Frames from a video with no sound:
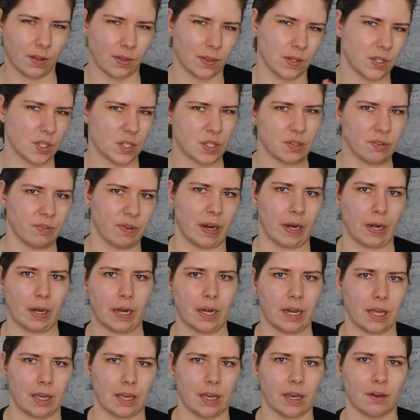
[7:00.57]
on the
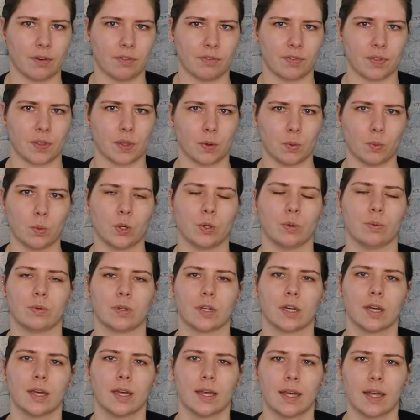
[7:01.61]
severity of the wound
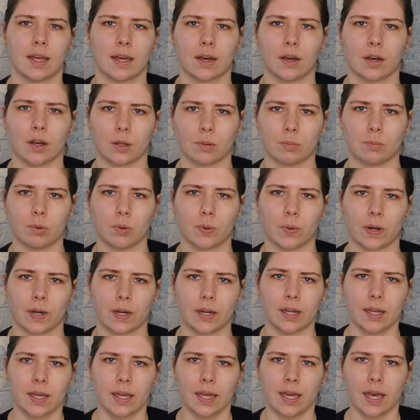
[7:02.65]
on
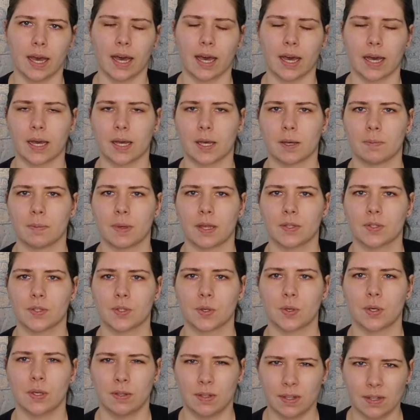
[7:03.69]
board. And so
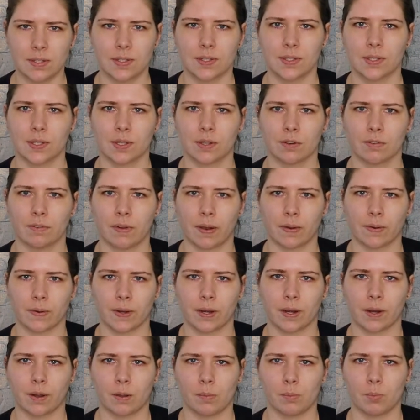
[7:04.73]
you need to see your
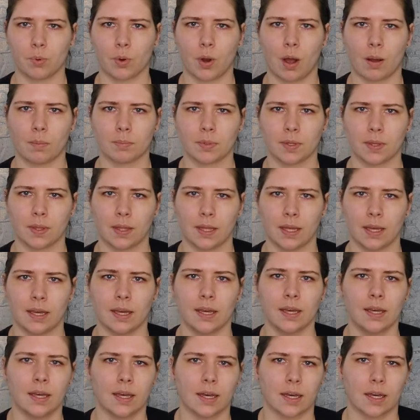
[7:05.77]
veterinarian promptly
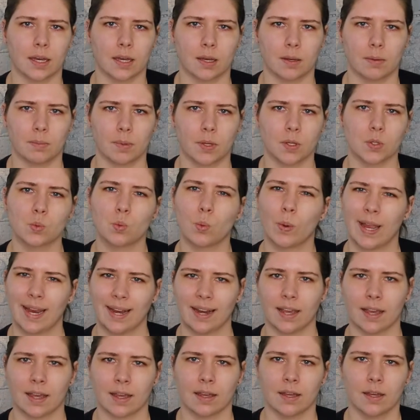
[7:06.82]
because
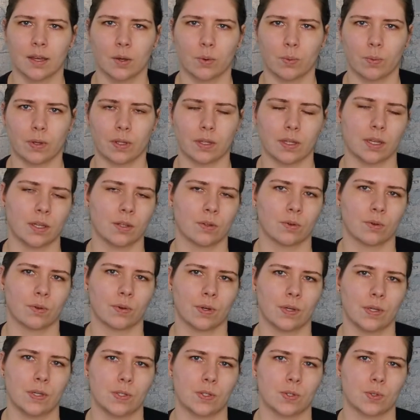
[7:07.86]
waiting will
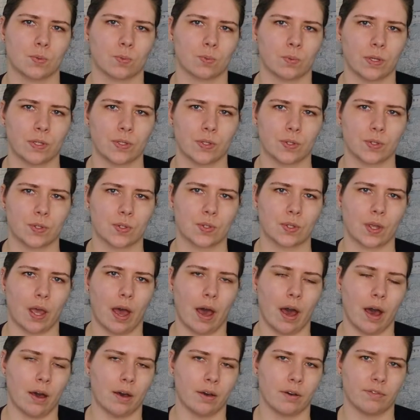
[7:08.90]
increase risks
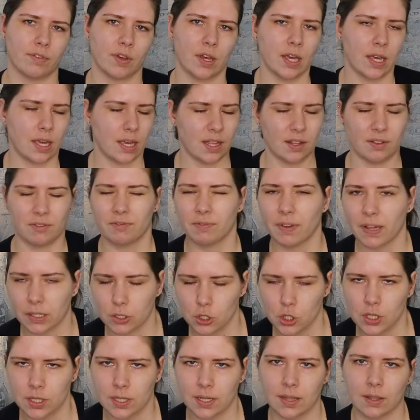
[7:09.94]
of
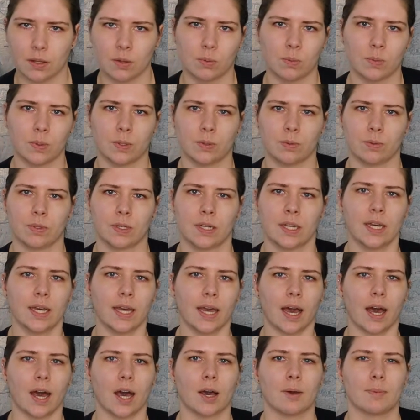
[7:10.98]
infection in the wound.
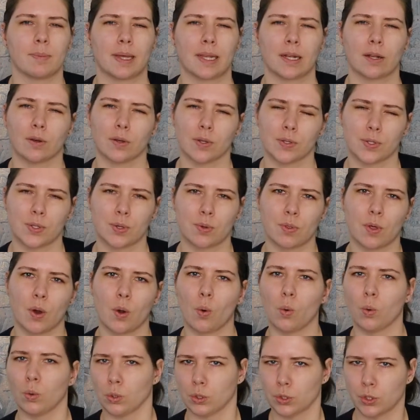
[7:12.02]
And also, the
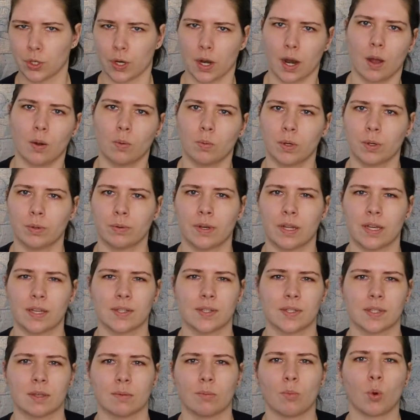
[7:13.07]
older a wound
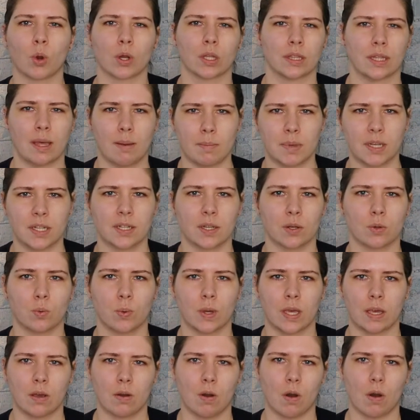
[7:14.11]
is, the more limited
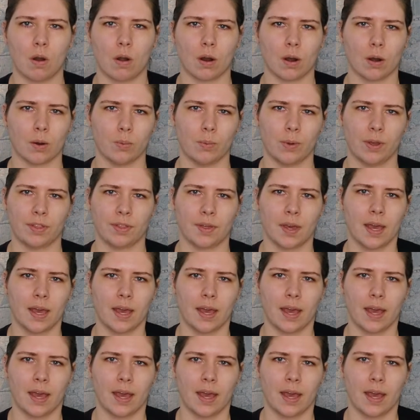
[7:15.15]
we are with